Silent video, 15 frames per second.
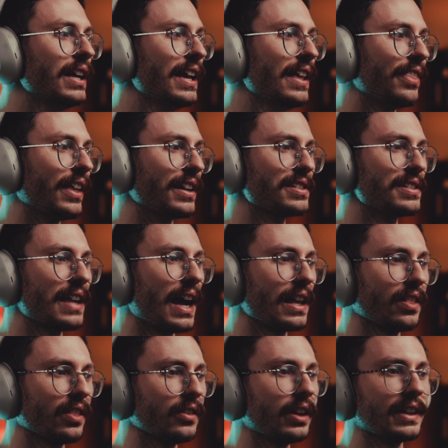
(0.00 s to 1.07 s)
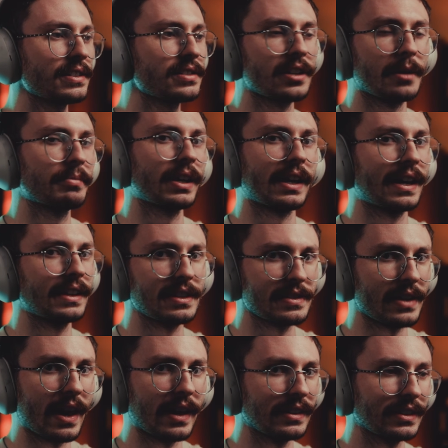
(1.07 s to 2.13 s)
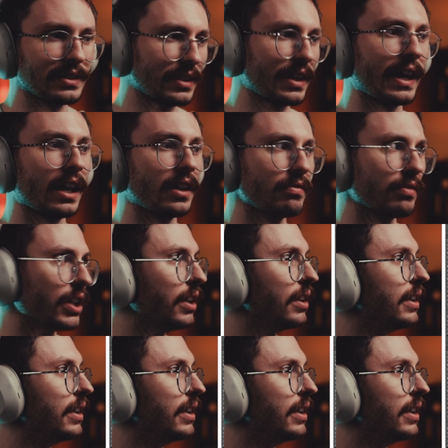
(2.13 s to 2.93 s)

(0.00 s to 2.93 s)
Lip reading: that it's not like something I designed in Canva,